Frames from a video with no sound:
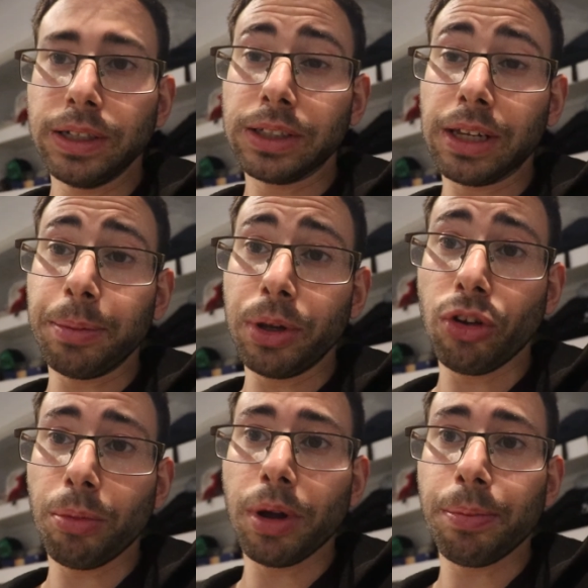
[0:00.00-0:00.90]
It's gonna be a
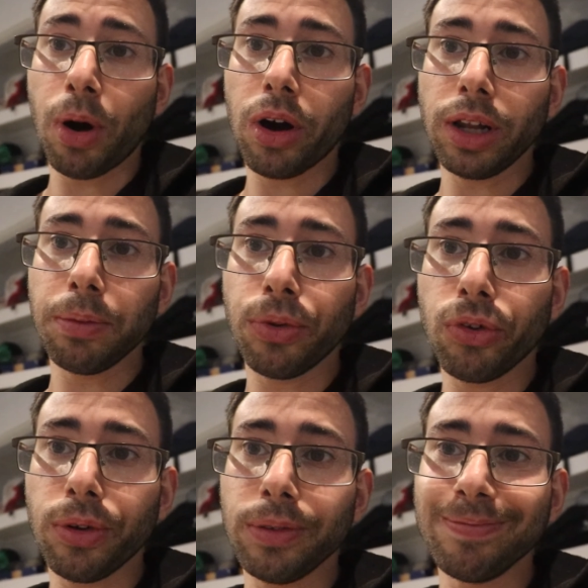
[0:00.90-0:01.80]
zombie apocalypse
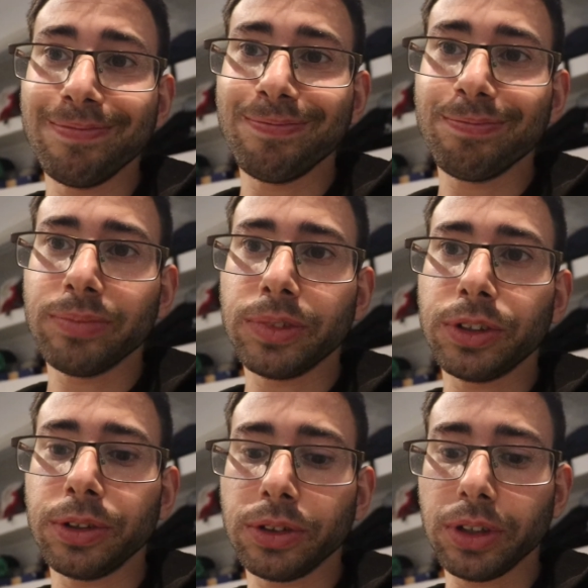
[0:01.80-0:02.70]
soon.
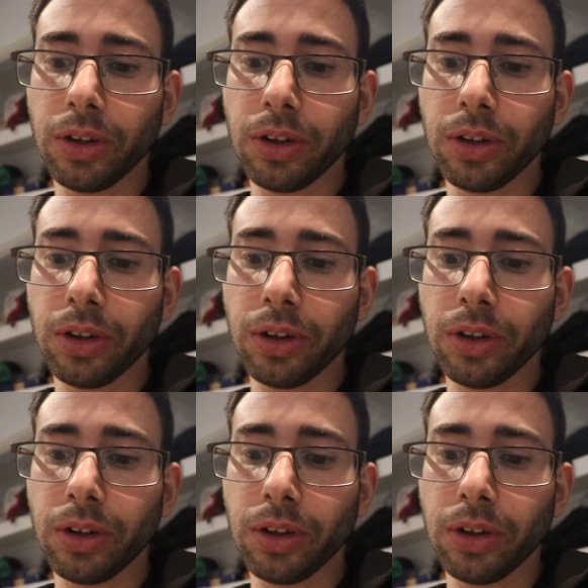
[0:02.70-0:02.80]
Seriously,